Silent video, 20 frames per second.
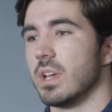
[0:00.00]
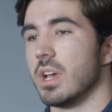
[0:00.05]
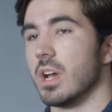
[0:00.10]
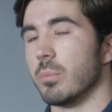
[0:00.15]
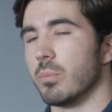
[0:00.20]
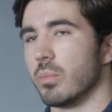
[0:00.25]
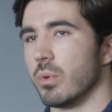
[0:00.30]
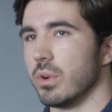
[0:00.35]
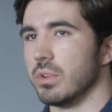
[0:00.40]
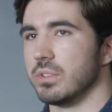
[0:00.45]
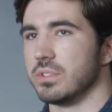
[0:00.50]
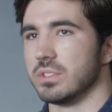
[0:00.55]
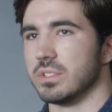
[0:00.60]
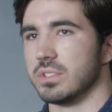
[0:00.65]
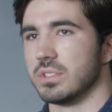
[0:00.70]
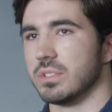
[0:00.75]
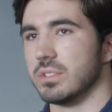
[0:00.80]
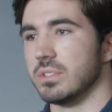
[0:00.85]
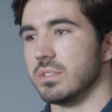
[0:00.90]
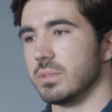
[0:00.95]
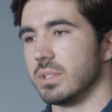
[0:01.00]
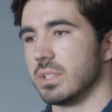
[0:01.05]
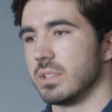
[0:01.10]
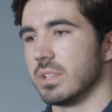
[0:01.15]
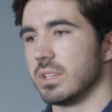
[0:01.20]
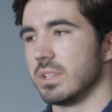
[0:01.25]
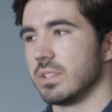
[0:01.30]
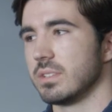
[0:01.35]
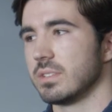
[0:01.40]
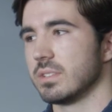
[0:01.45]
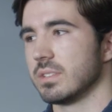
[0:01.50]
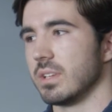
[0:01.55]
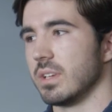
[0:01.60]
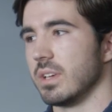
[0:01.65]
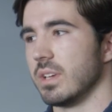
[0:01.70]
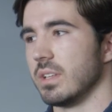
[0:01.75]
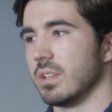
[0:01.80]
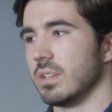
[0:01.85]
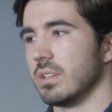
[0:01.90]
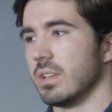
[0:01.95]
approaches to doing things,
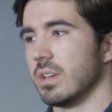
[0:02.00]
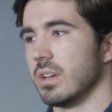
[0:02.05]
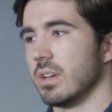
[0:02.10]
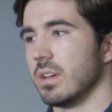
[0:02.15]
and